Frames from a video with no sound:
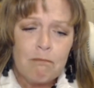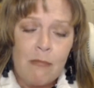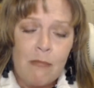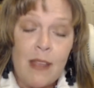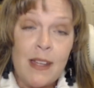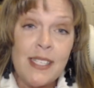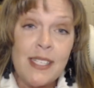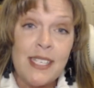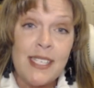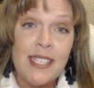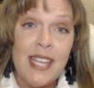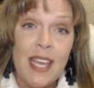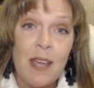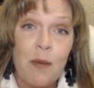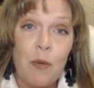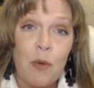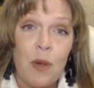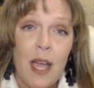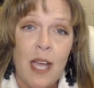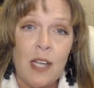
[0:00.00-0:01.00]
Today,
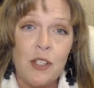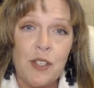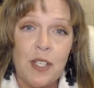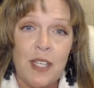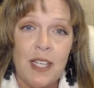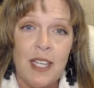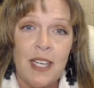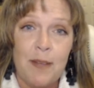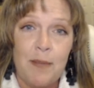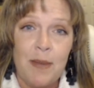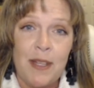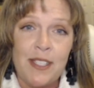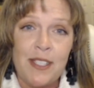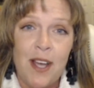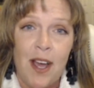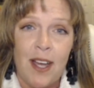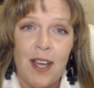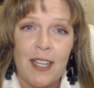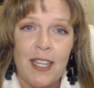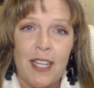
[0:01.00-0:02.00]
we're actually going to be
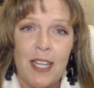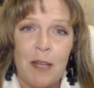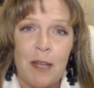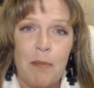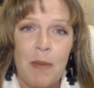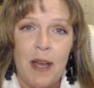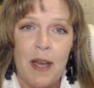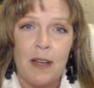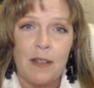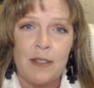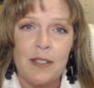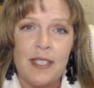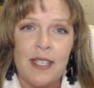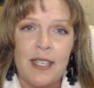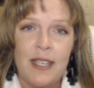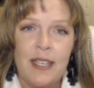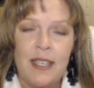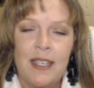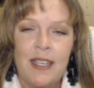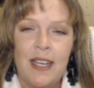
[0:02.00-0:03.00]
talking about
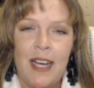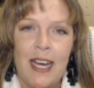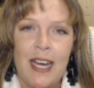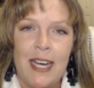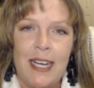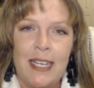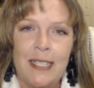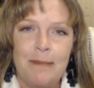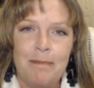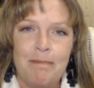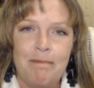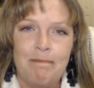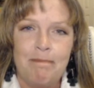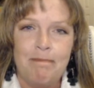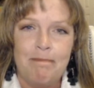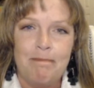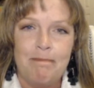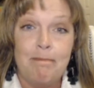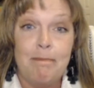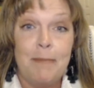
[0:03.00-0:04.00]

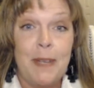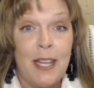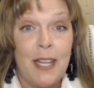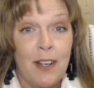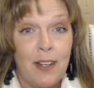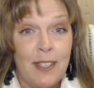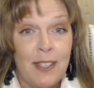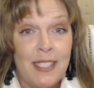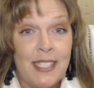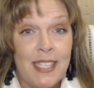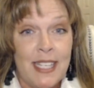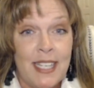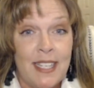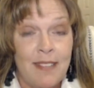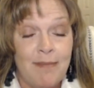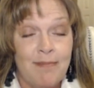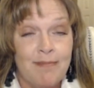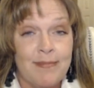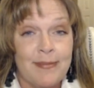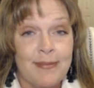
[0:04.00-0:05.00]

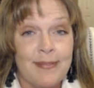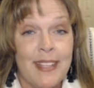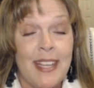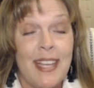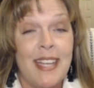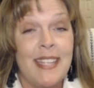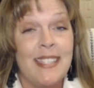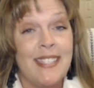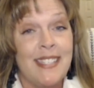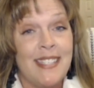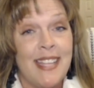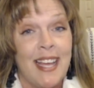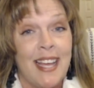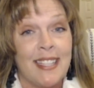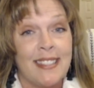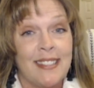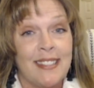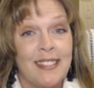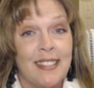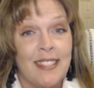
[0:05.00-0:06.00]
parenting and
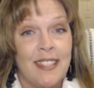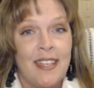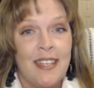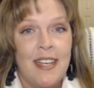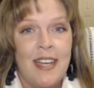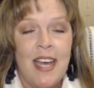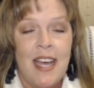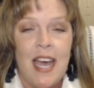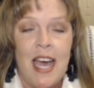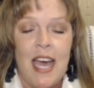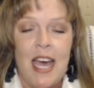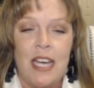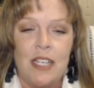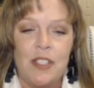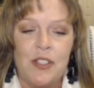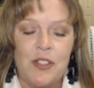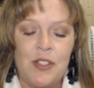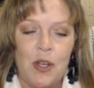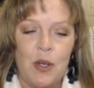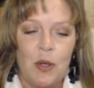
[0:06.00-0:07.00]
sex.
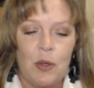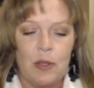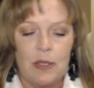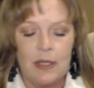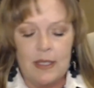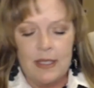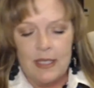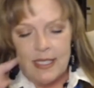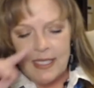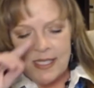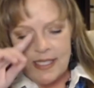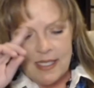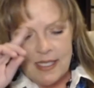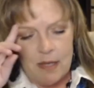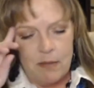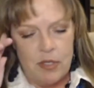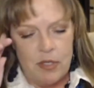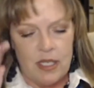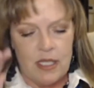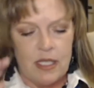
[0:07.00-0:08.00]
This
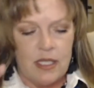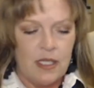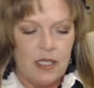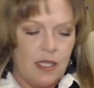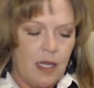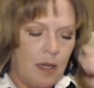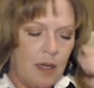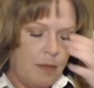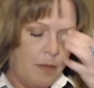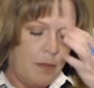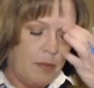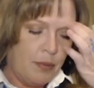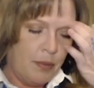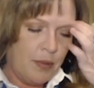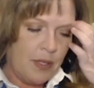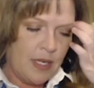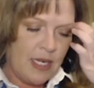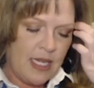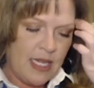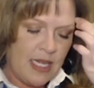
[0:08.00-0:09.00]
subject is a
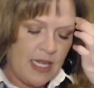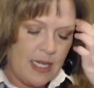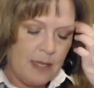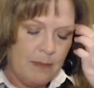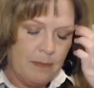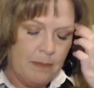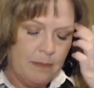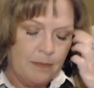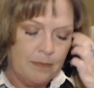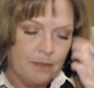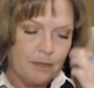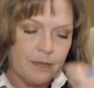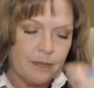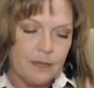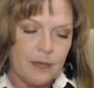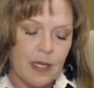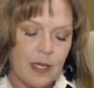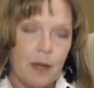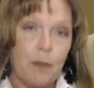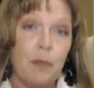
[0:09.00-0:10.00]
pretty
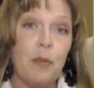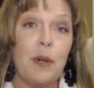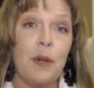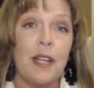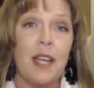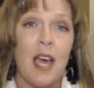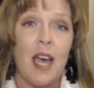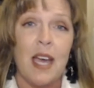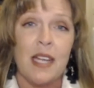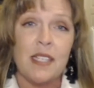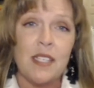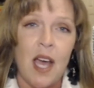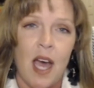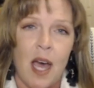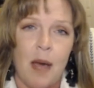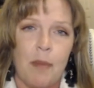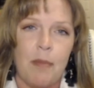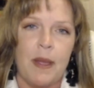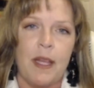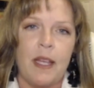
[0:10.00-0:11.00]
hot
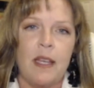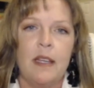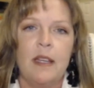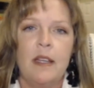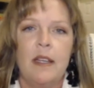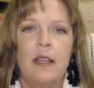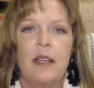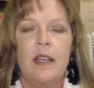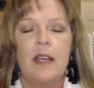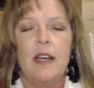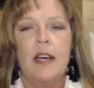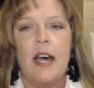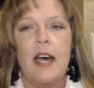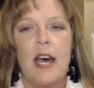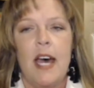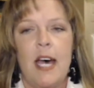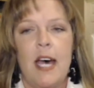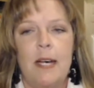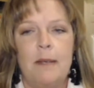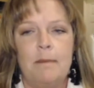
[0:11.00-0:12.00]
topic.
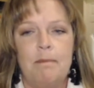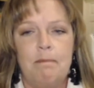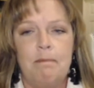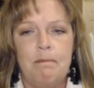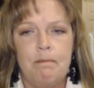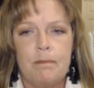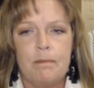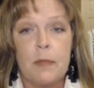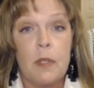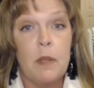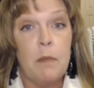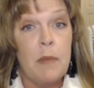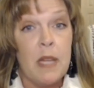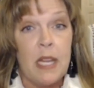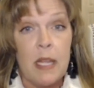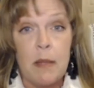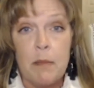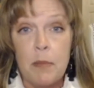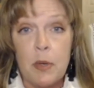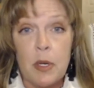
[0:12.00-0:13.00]
Um,
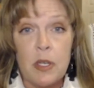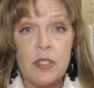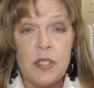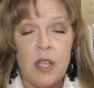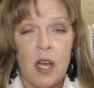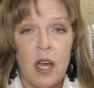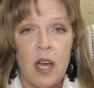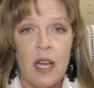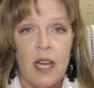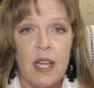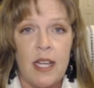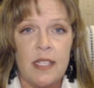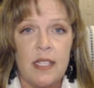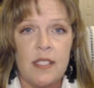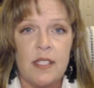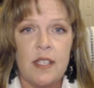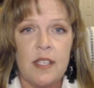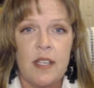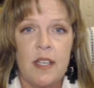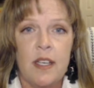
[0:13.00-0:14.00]
Many books on
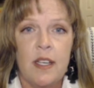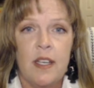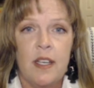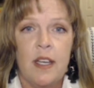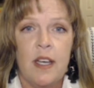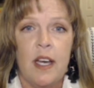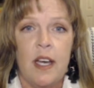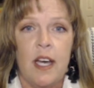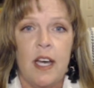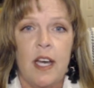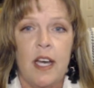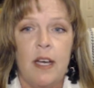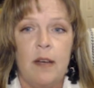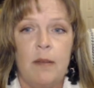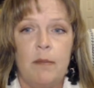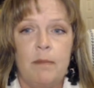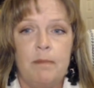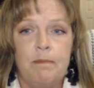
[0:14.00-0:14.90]
it. Um,